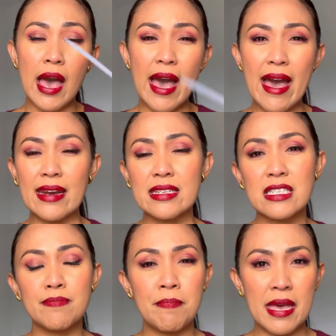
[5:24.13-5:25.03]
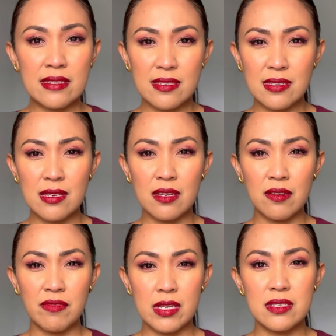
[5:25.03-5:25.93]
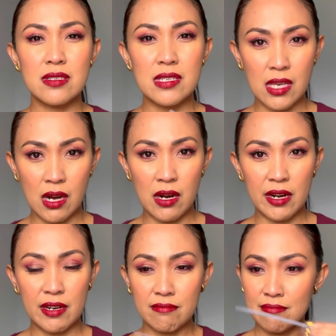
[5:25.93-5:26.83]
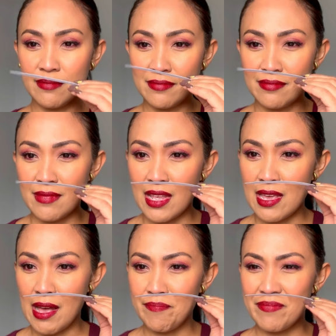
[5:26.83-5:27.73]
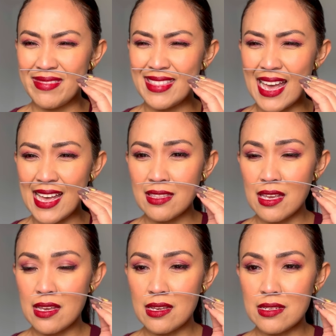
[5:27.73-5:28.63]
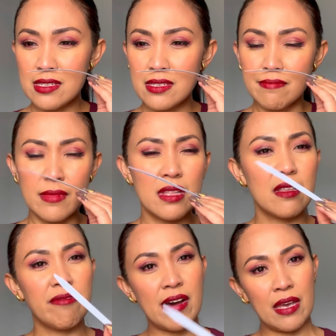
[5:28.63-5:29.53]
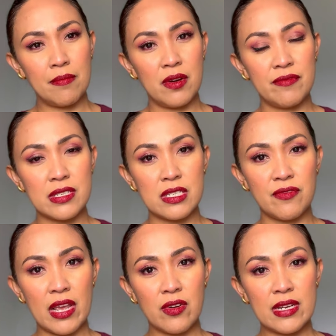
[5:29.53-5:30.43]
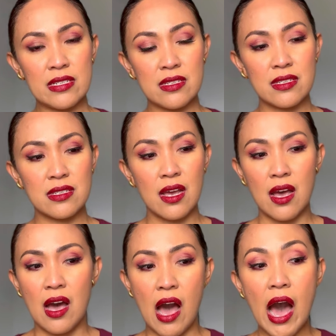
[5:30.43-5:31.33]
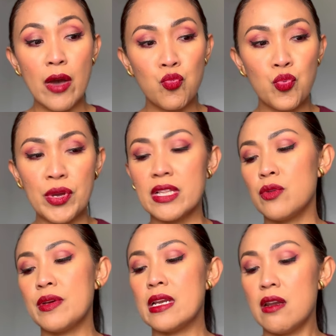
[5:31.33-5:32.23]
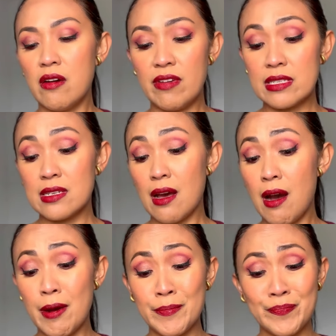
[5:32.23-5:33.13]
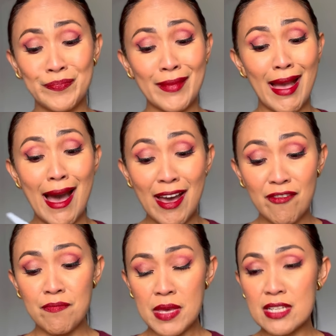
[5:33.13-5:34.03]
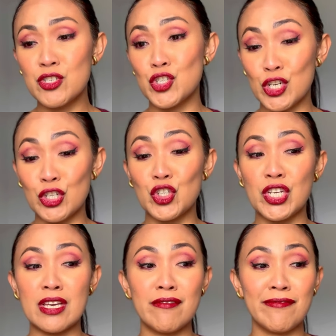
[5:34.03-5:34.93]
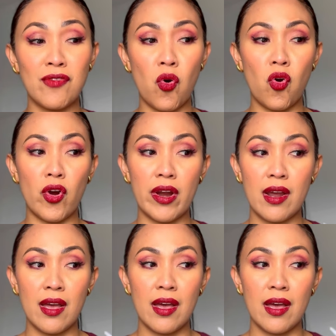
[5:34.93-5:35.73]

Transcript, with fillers: an expensive cigar. Yeah, that is the vibe of this fragrance. I really, really love it. Um, I've been searching for